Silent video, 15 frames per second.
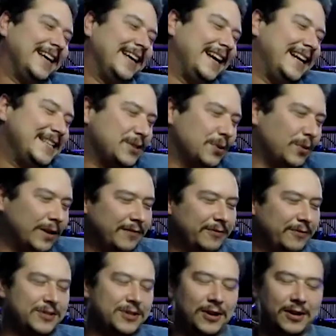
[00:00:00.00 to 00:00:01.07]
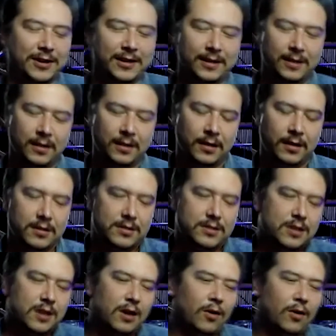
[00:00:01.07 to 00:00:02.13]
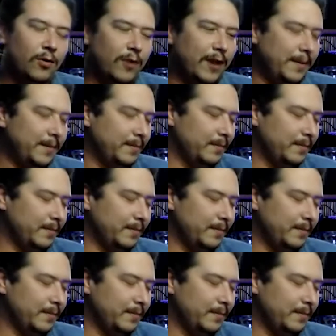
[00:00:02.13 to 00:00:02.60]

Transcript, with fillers: And it's a wonderful song. So